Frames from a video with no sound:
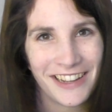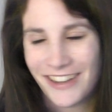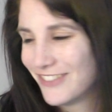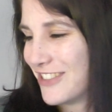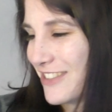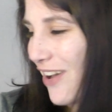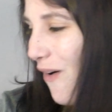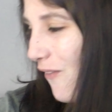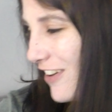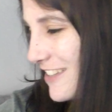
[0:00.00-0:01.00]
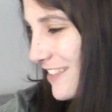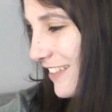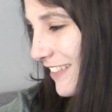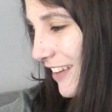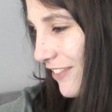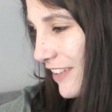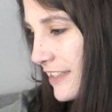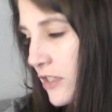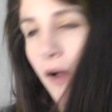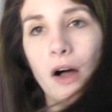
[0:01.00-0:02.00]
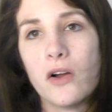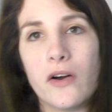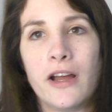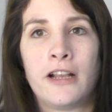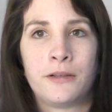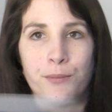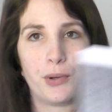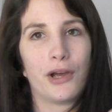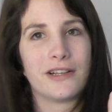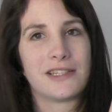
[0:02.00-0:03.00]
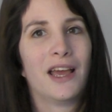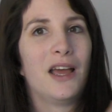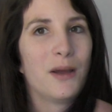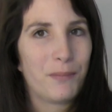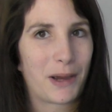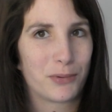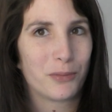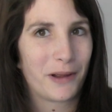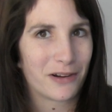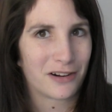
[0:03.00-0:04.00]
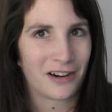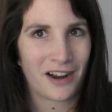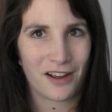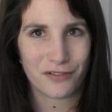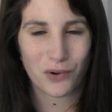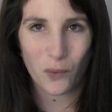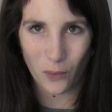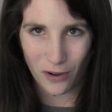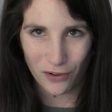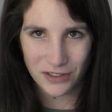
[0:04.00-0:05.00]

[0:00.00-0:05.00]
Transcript: which is always lovely. So I'll go ahead and put Babel by R F Kuang.